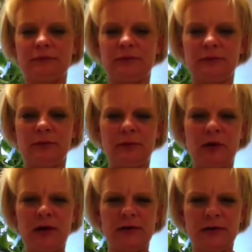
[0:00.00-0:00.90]

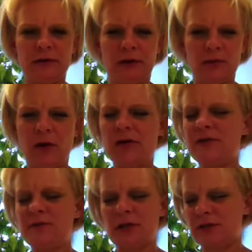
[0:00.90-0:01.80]
why do that? Why
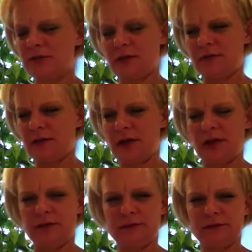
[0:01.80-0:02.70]
subject yourself to
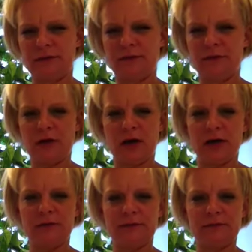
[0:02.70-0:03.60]
that if you're not,